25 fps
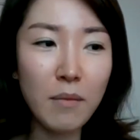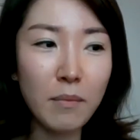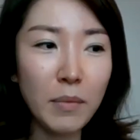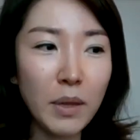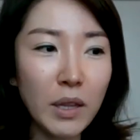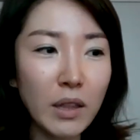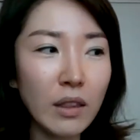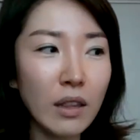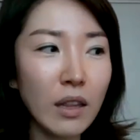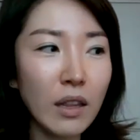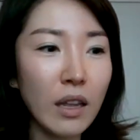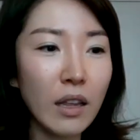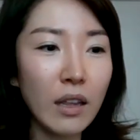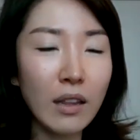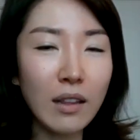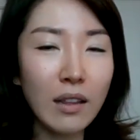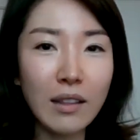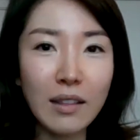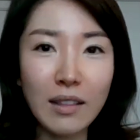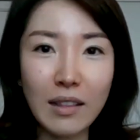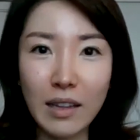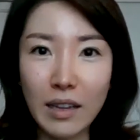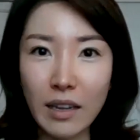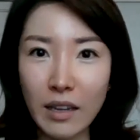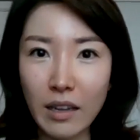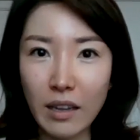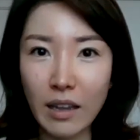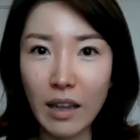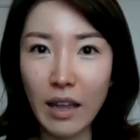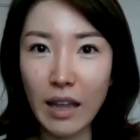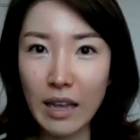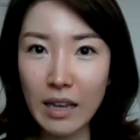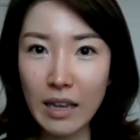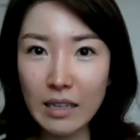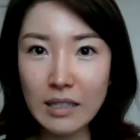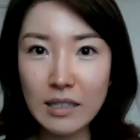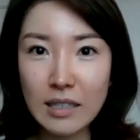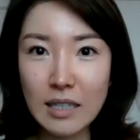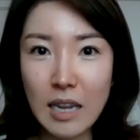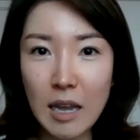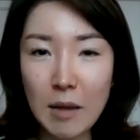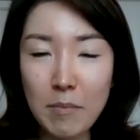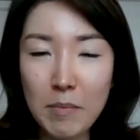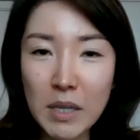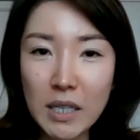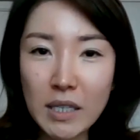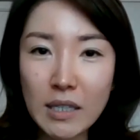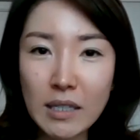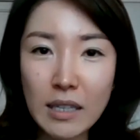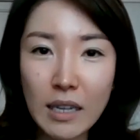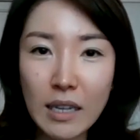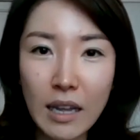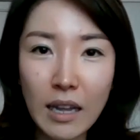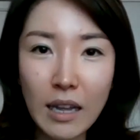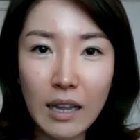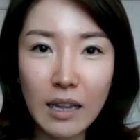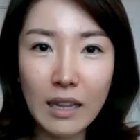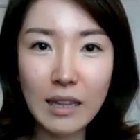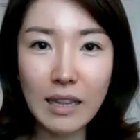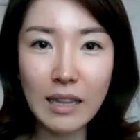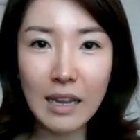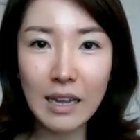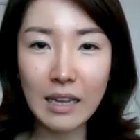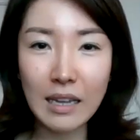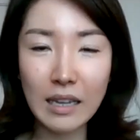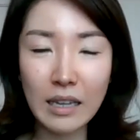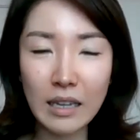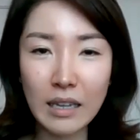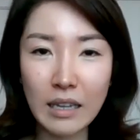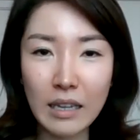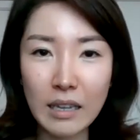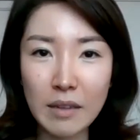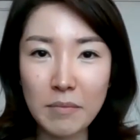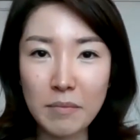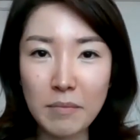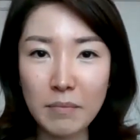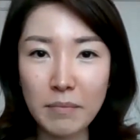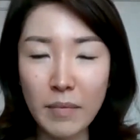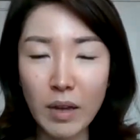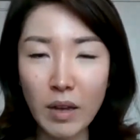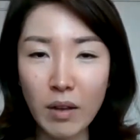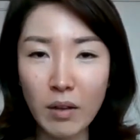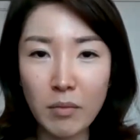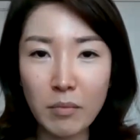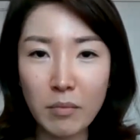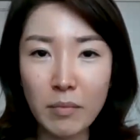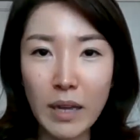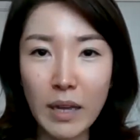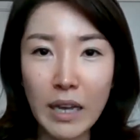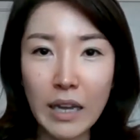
But then, like as Debbie said, I'm um,